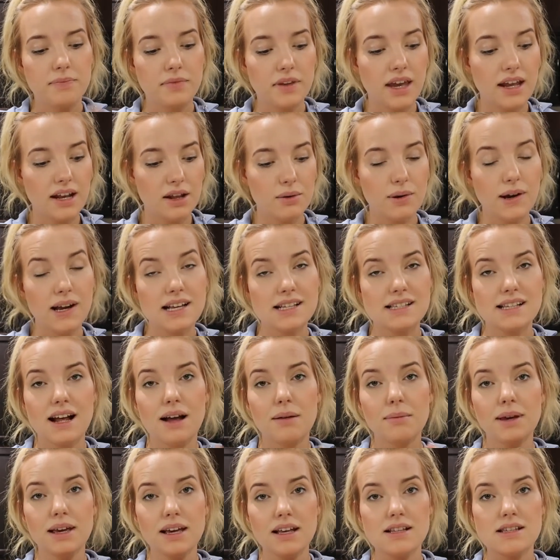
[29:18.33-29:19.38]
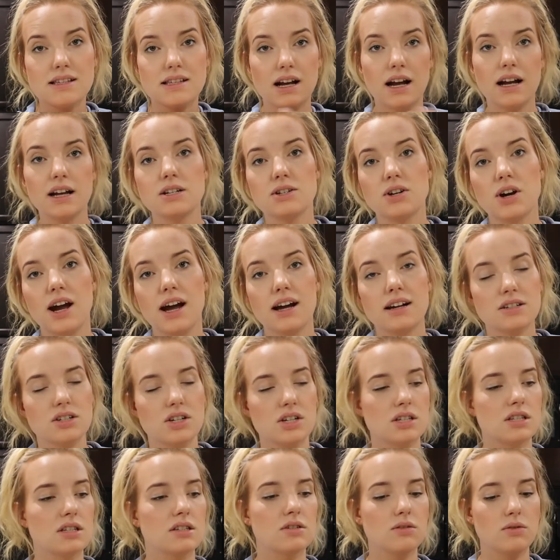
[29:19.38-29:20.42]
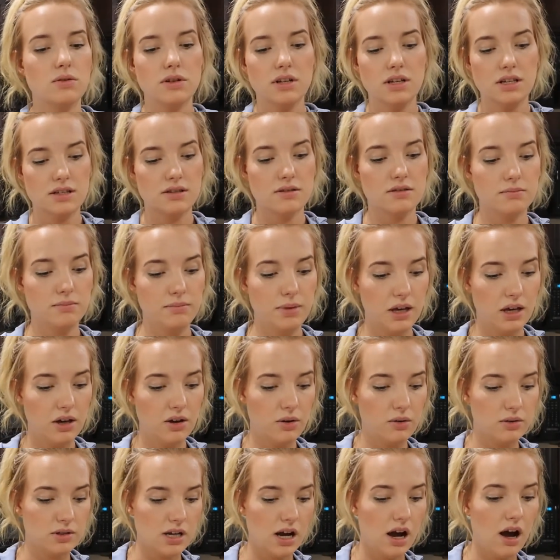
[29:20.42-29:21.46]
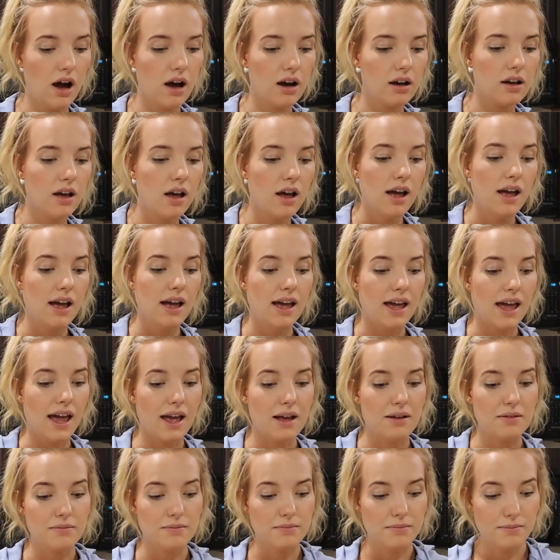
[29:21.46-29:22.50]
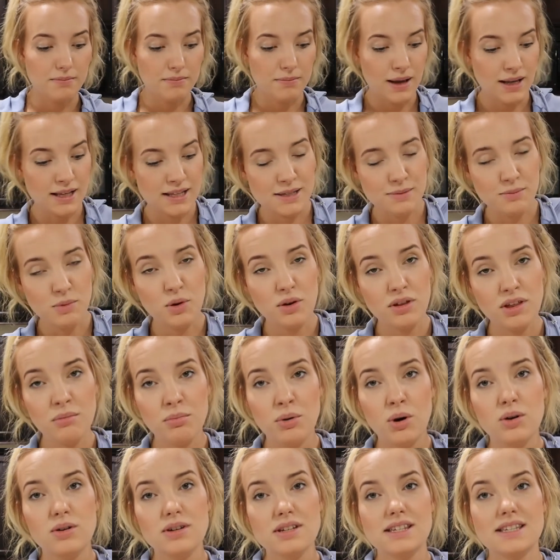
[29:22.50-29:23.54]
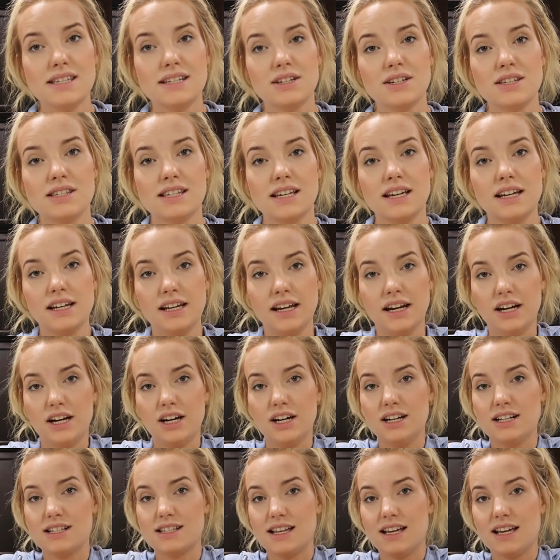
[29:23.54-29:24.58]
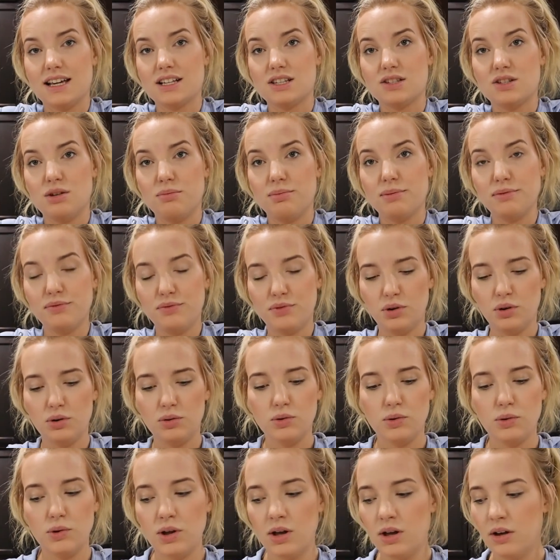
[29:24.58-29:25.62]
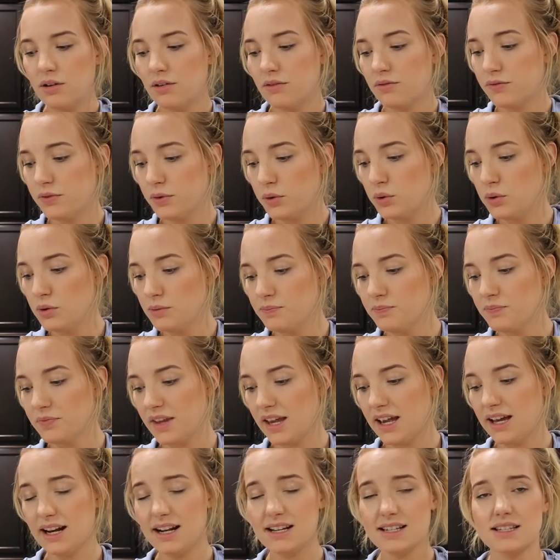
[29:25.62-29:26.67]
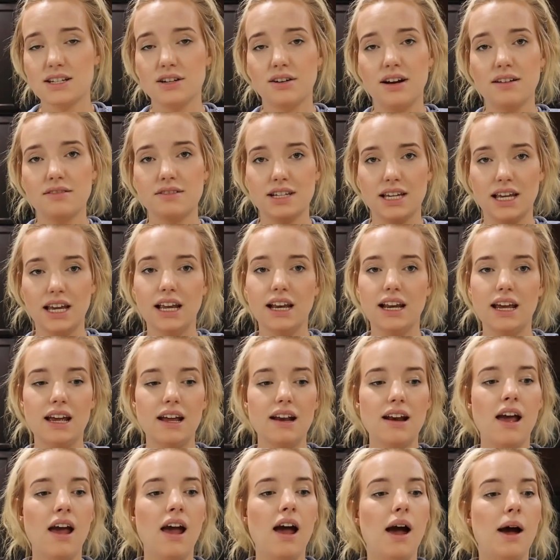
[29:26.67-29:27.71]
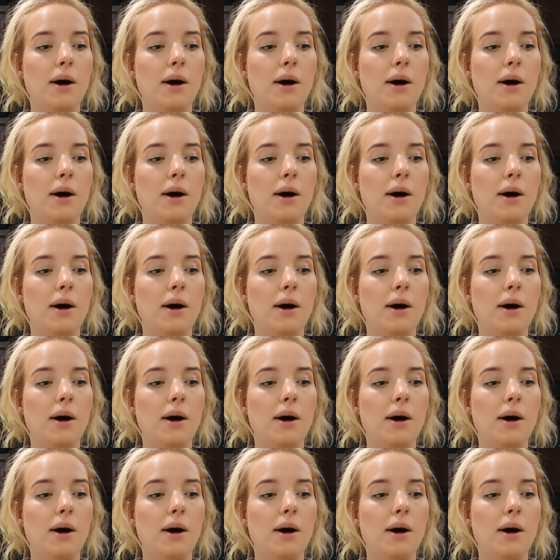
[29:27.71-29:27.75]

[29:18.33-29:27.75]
Anyways, I'm getting sidetracked just doing this big old talk, and my smoothie bowl is still sitting here. It's like super full, and I still have to eat it.